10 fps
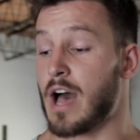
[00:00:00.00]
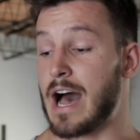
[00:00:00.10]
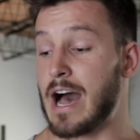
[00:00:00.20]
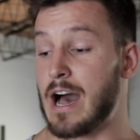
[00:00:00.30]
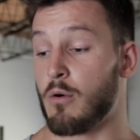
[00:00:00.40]

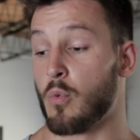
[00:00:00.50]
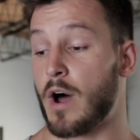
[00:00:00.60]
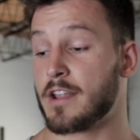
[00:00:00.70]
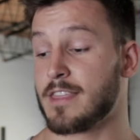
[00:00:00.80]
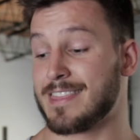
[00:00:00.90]

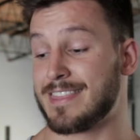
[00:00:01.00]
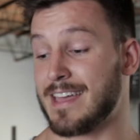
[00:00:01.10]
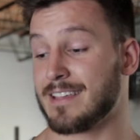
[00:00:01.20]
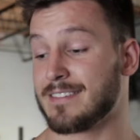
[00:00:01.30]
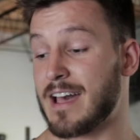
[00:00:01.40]
one of the
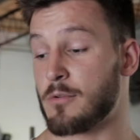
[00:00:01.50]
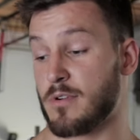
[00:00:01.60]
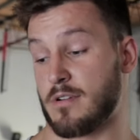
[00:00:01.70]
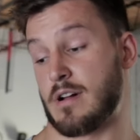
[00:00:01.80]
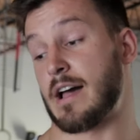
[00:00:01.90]
things
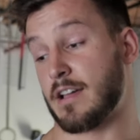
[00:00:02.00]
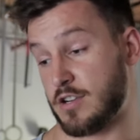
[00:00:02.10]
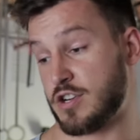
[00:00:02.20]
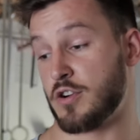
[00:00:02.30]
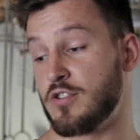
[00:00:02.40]
that I'm going to
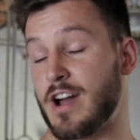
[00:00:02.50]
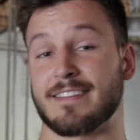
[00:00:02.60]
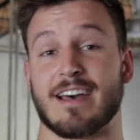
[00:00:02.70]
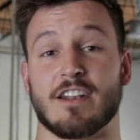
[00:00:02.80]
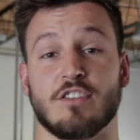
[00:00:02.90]
show you
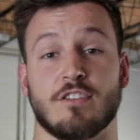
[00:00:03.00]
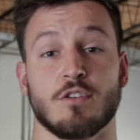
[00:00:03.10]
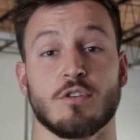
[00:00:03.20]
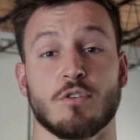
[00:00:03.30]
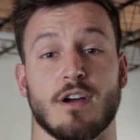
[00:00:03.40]
guys how to
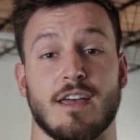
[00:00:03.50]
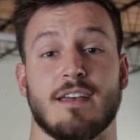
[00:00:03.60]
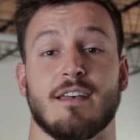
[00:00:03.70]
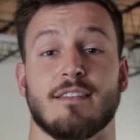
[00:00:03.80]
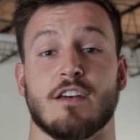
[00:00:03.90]
do
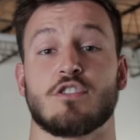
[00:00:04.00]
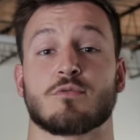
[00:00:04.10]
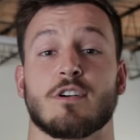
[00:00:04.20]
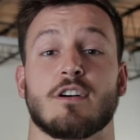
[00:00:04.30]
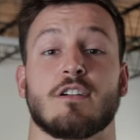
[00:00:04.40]
is a
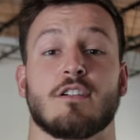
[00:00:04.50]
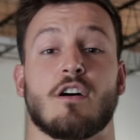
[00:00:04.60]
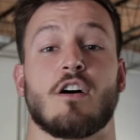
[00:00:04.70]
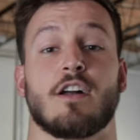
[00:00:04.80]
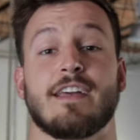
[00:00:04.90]
drill
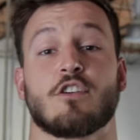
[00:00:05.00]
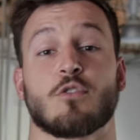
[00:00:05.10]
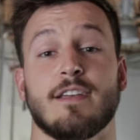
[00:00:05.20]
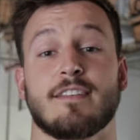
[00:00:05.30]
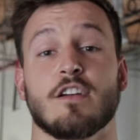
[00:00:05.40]
on
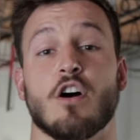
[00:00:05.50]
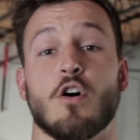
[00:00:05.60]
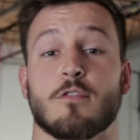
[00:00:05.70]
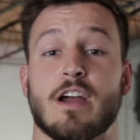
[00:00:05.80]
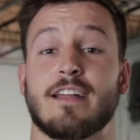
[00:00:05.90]
increasing
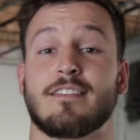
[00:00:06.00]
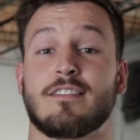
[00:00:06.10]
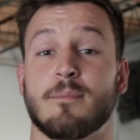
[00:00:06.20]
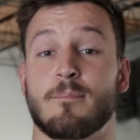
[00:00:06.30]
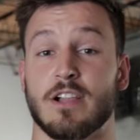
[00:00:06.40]
overhead
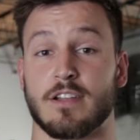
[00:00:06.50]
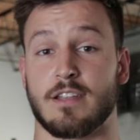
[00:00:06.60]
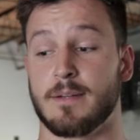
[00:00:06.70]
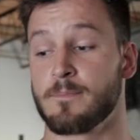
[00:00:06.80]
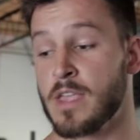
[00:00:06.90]

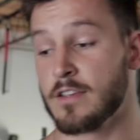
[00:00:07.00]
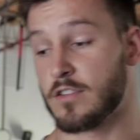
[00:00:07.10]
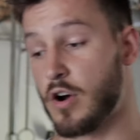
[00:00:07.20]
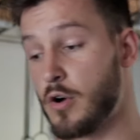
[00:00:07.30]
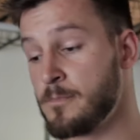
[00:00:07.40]
stability.
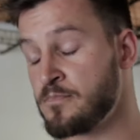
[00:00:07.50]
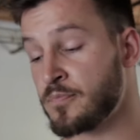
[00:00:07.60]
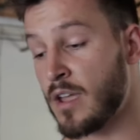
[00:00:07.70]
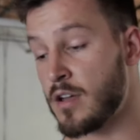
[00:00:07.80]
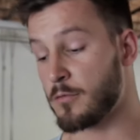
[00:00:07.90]
So
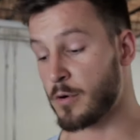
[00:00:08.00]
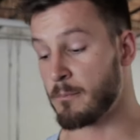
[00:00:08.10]
for